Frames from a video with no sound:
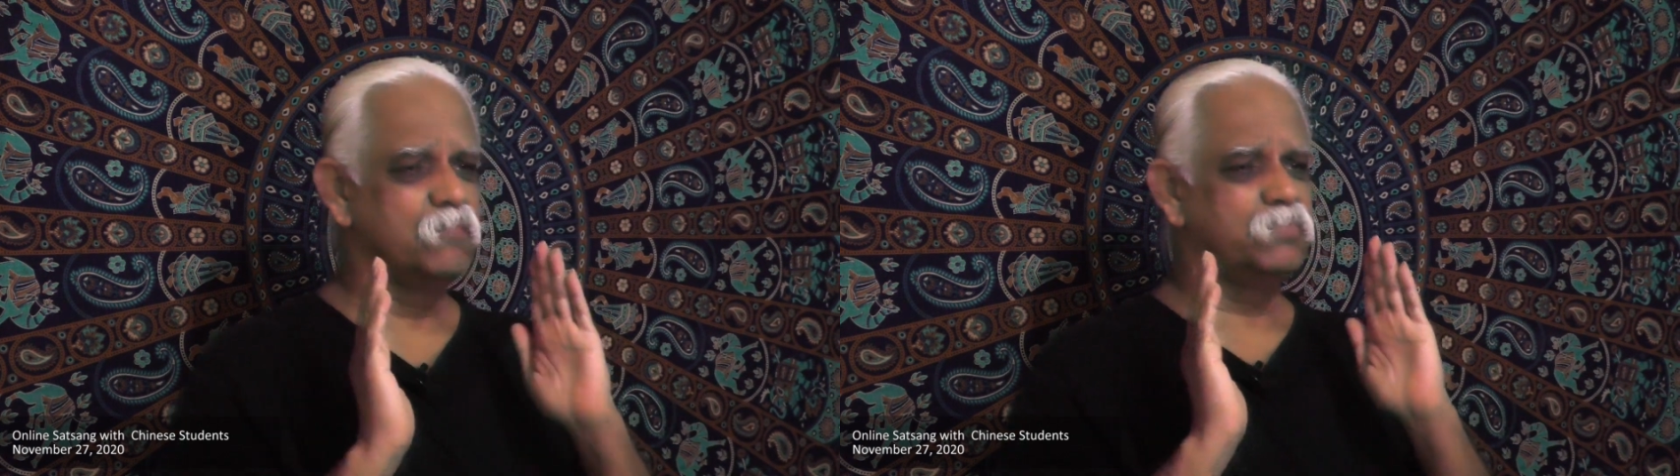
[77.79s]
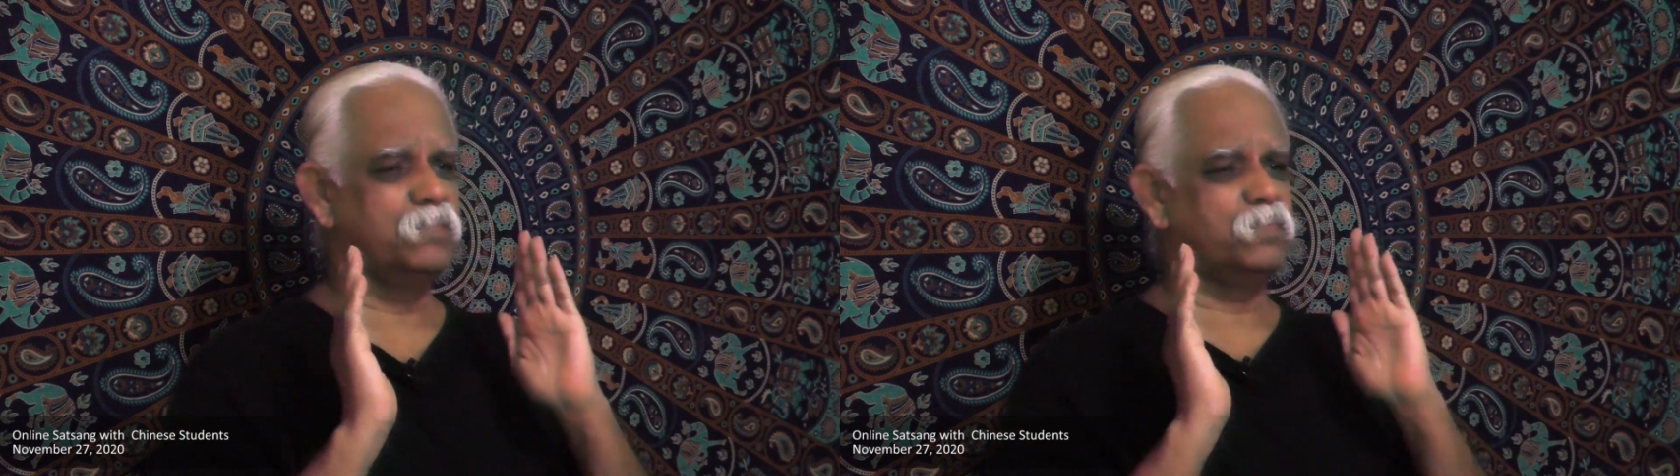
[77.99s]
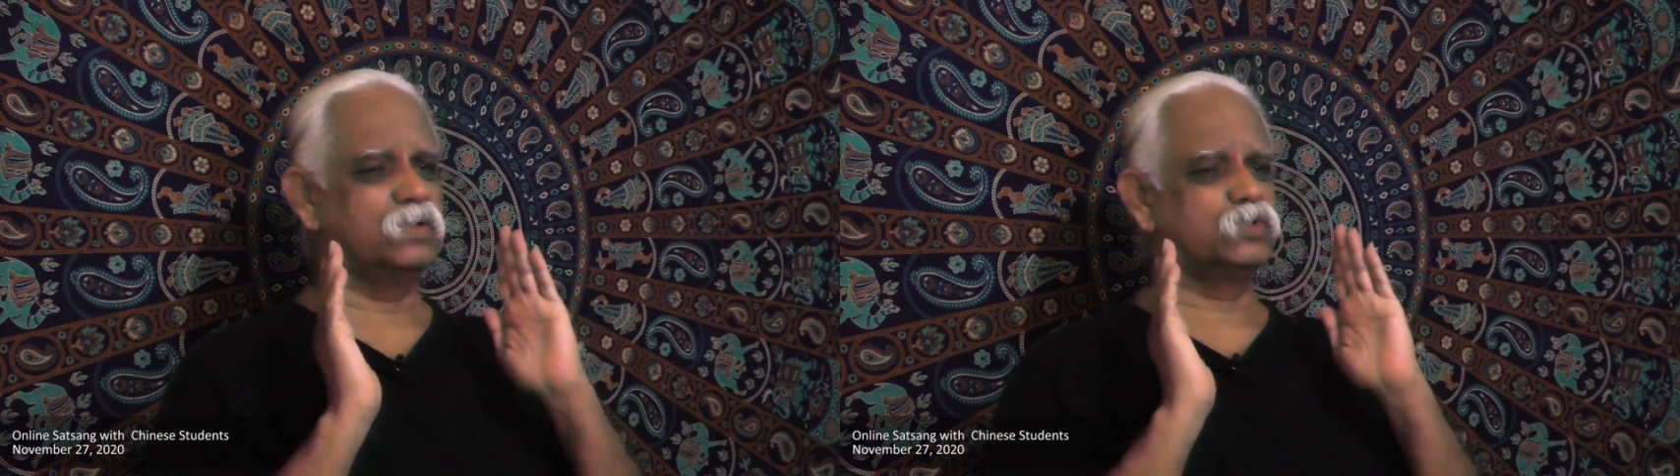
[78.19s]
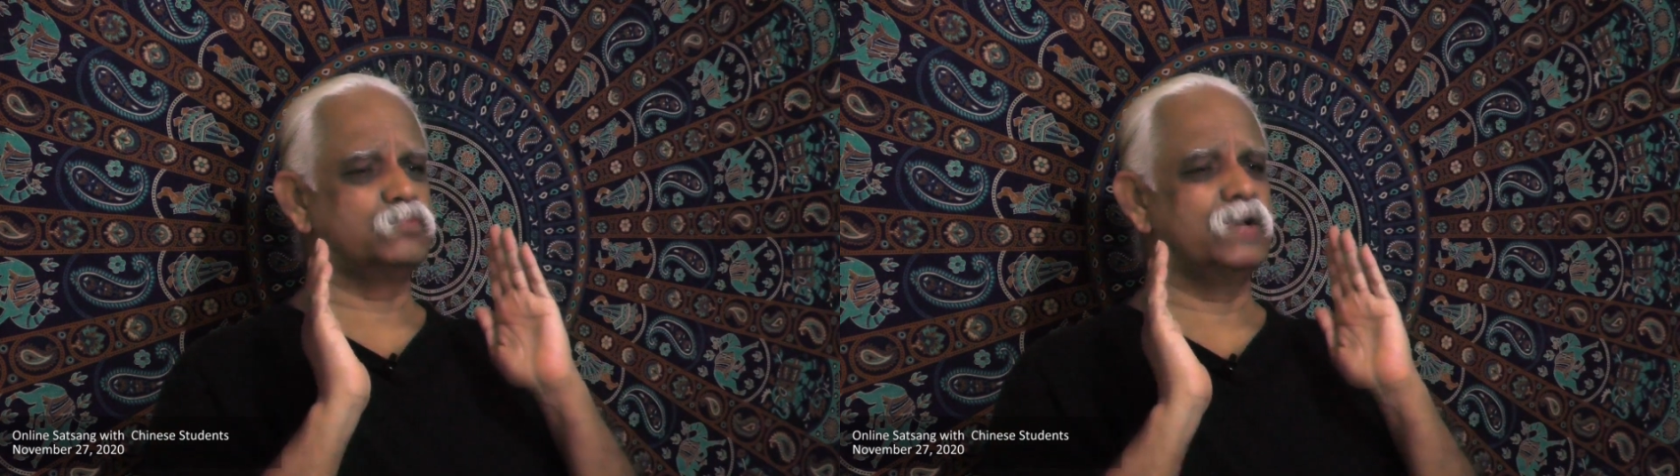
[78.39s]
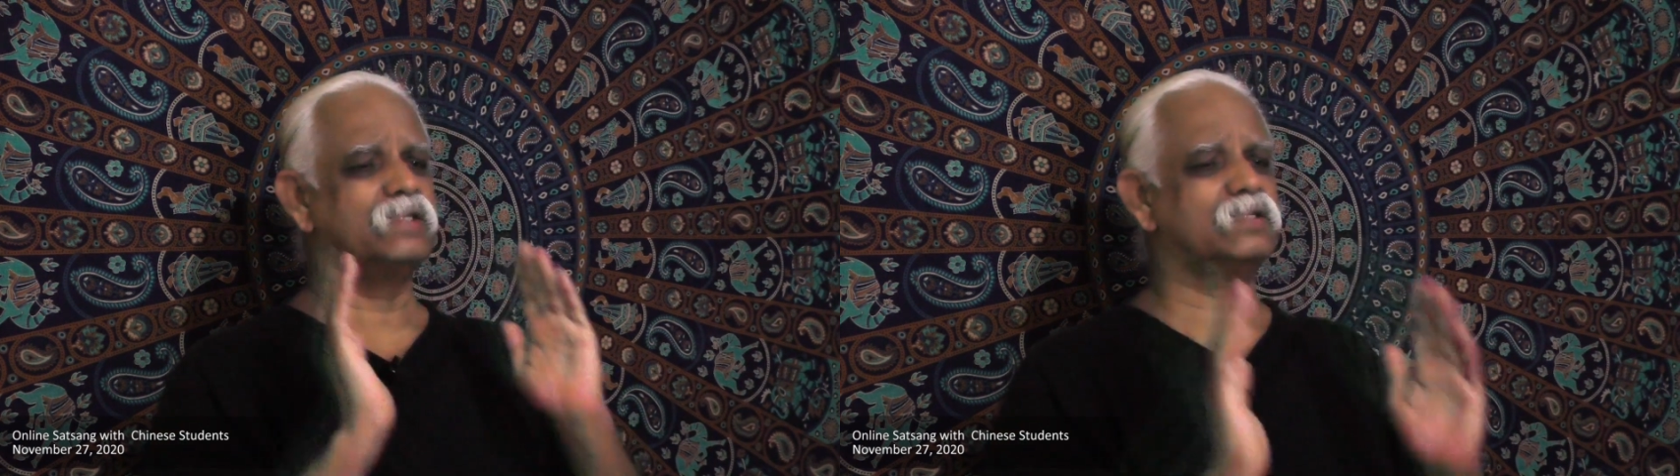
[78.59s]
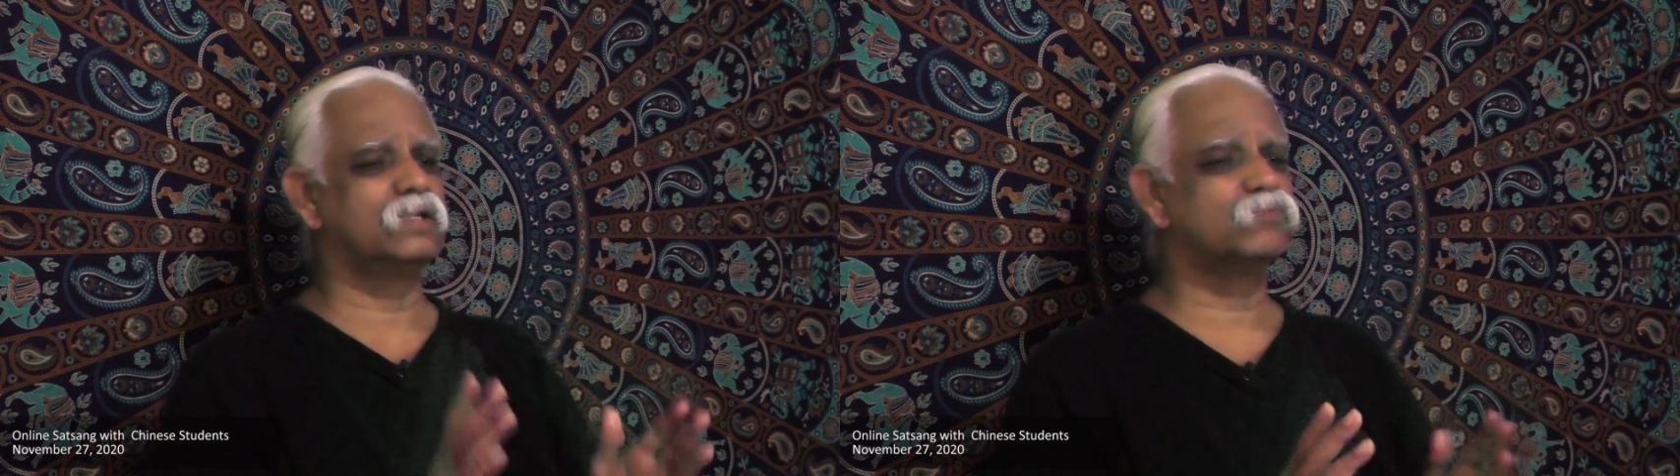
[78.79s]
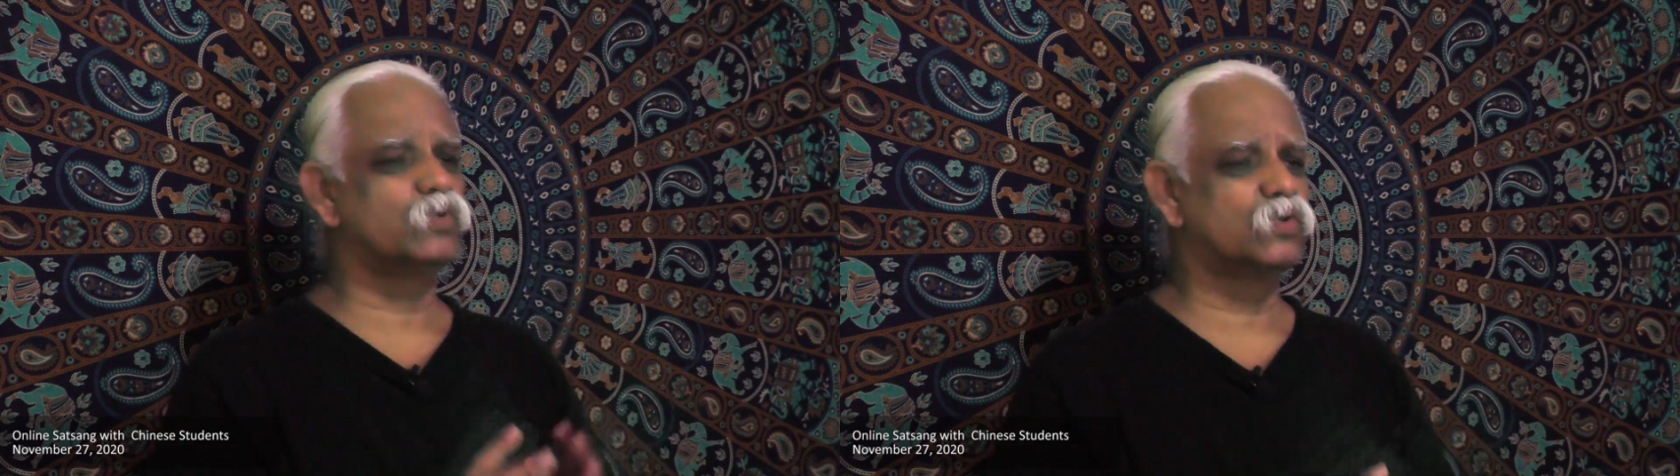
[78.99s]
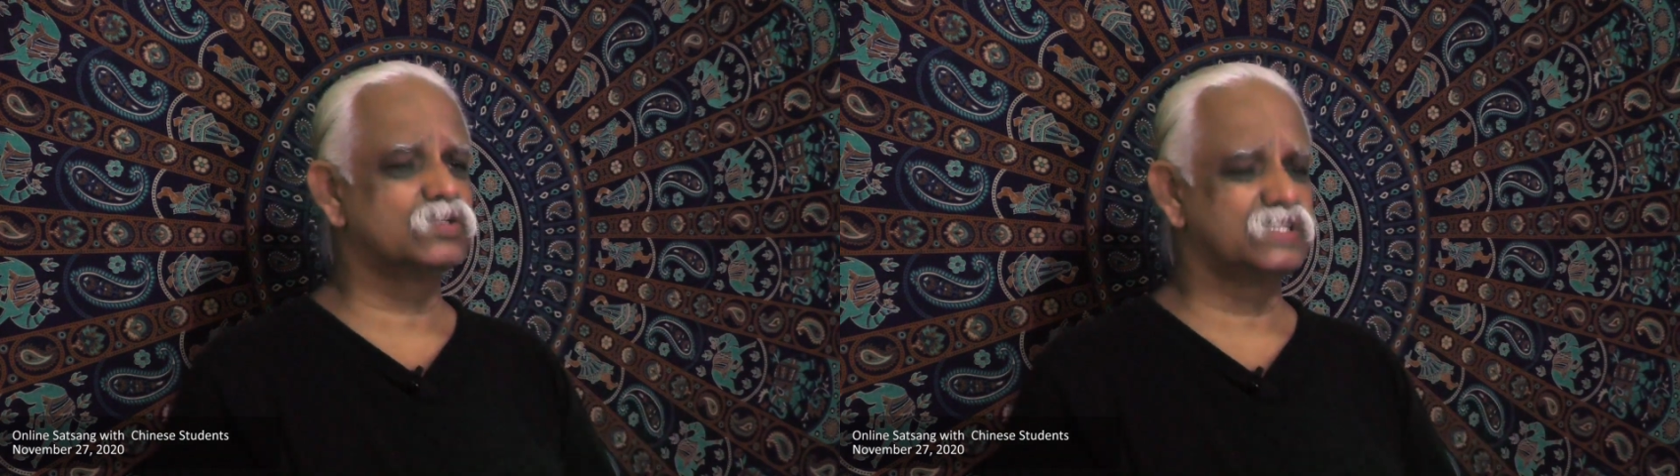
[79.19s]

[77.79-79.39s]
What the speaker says: people to meditate for,